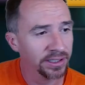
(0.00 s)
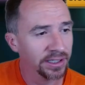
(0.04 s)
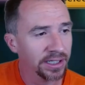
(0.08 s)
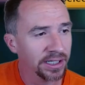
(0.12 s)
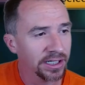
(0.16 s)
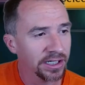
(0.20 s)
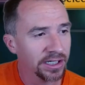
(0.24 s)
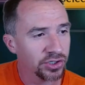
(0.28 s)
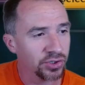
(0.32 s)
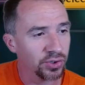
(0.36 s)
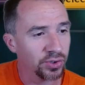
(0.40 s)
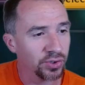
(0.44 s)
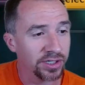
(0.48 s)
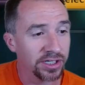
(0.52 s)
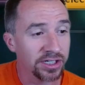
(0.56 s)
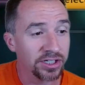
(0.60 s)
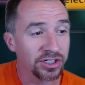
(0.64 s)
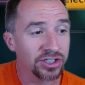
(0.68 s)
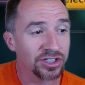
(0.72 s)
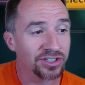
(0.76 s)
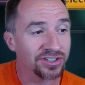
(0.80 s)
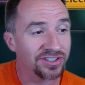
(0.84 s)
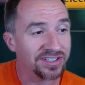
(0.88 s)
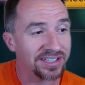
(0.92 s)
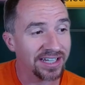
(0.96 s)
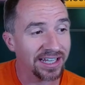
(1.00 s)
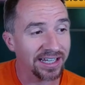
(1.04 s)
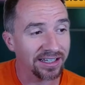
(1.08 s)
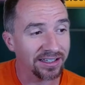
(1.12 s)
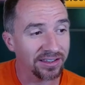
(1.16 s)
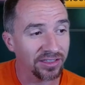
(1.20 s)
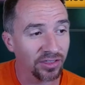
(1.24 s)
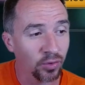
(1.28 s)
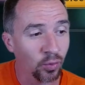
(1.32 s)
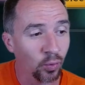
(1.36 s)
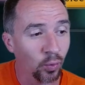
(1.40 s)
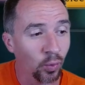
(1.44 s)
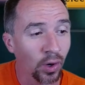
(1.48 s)
So it didn't just take
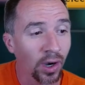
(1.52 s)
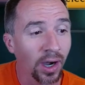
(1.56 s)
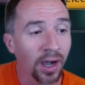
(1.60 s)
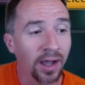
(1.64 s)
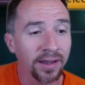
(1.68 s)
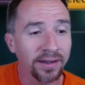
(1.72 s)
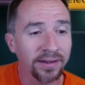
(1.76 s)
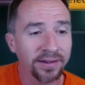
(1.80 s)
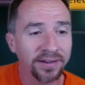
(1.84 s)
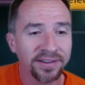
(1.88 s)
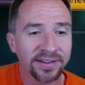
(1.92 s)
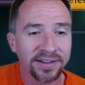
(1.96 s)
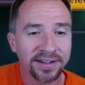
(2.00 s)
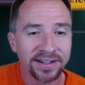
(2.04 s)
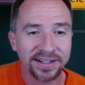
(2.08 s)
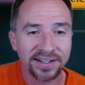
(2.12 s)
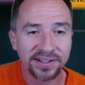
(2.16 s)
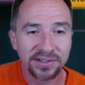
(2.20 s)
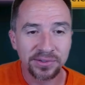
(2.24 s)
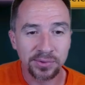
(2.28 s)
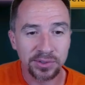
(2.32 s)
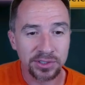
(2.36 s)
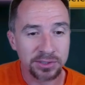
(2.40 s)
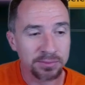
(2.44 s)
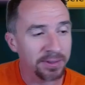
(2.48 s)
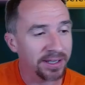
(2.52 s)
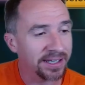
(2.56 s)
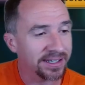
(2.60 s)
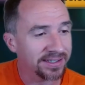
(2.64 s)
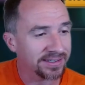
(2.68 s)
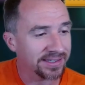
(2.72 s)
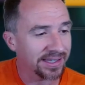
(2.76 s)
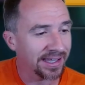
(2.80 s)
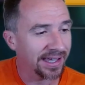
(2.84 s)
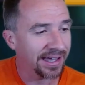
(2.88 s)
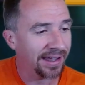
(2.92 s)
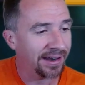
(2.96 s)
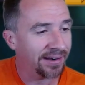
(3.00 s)
the one, which makes
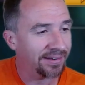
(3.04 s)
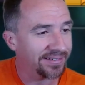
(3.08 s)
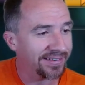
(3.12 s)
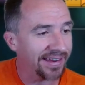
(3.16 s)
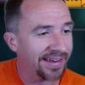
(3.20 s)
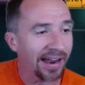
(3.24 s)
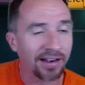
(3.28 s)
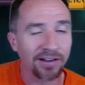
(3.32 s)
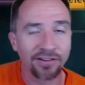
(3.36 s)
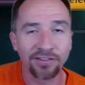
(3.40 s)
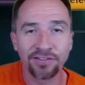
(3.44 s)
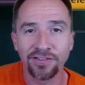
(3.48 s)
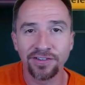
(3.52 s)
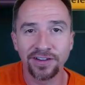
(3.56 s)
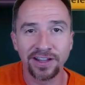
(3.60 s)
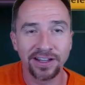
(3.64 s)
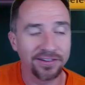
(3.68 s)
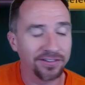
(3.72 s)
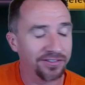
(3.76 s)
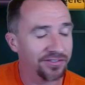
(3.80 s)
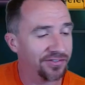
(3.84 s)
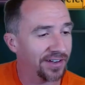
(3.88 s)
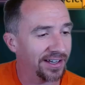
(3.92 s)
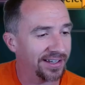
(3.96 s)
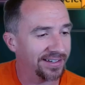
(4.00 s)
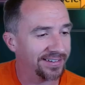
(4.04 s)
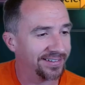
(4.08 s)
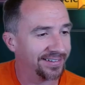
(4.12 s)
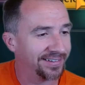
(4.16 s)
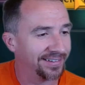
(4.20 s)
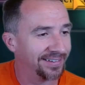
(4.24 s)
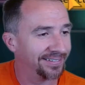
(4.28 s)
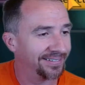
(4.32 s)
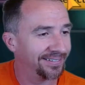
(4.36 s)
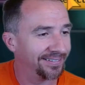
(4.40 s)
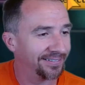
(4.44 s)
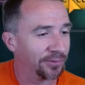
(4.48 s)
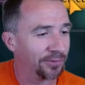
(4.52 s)
that
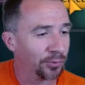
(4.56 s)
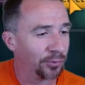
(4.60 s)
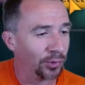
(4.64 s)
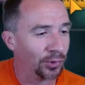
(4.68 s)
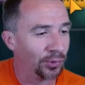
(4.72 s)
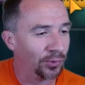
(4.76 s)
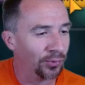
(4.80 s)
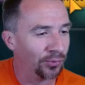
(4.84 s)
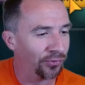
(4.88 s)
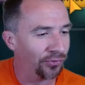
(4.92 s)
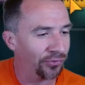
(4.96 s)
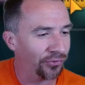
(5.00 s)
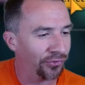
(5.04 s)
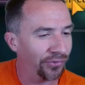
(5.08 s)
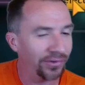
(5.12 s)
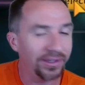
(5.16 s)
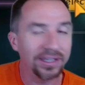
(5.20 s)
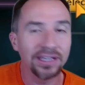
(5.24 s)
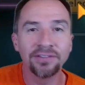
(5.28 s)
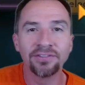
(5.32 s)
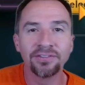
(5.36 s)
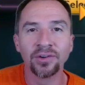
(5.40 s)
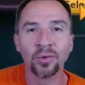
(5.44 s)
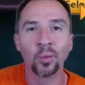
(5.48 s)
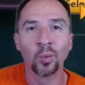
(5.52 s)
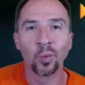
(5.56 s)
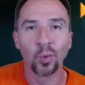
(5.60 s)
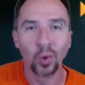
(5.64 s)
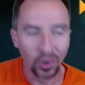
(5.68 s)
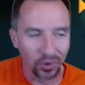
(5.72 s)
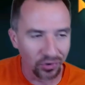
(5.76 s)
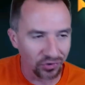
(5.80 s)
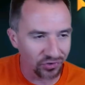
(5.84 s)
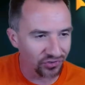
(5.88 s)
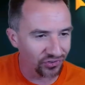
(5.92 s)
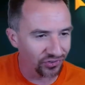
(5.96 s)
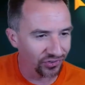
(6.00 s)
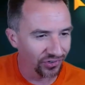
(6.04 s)
sacrificing runes even
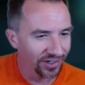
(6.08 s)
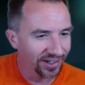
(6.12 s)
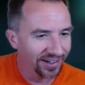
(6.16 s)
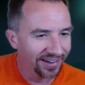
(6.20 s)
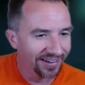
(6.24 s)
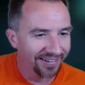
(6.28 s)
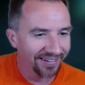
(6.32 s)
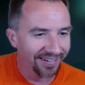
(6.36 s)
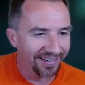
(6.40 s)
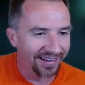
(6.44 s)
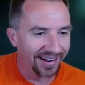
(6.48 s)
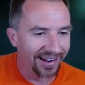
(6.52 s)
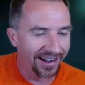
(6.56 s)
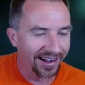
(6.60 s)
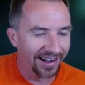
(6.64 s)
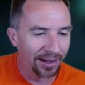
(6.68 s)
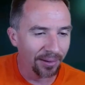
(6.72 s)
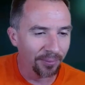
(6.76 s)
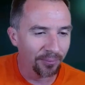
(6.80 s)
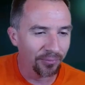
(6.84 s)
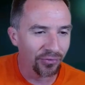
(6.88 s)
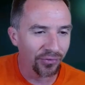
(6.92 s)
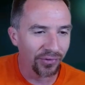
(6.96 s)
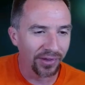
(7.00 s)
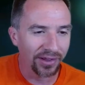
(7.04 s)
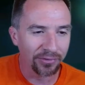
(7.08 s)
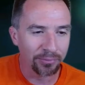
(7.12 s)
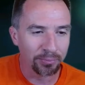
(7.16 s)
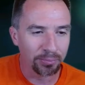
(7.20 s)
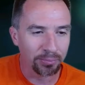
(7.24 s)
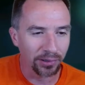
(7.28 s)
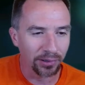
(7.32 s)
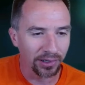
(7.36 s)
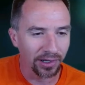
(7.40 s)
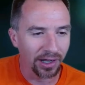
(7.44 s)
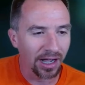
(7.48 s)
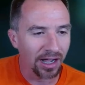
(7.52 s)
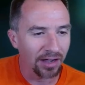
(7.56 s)
worse. So that's
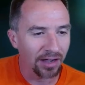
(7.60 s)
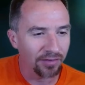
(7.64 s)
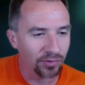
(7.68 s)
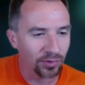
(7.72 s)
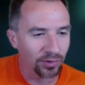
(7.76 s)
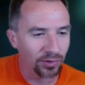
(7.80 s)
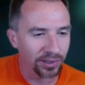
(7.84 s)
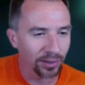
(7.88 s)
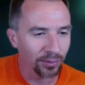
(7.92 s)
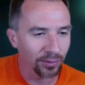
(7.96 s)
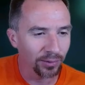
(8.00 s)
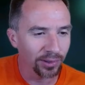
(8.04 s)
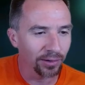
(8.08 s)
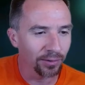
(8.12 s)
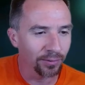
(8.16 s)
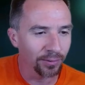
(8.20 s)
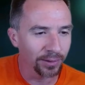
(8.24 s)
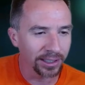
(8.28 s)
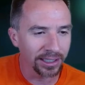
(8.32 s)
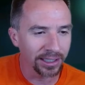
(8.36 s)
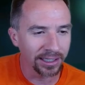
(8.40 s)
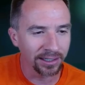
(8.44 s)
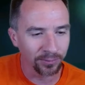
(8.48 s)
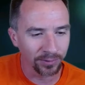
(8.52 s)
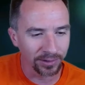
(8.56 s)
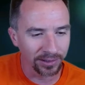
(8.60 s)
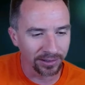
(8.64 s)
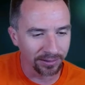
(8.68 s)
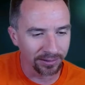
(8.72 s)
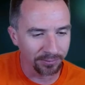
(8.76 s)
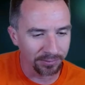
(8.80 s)
pretty awful. Here we go again. We're going to be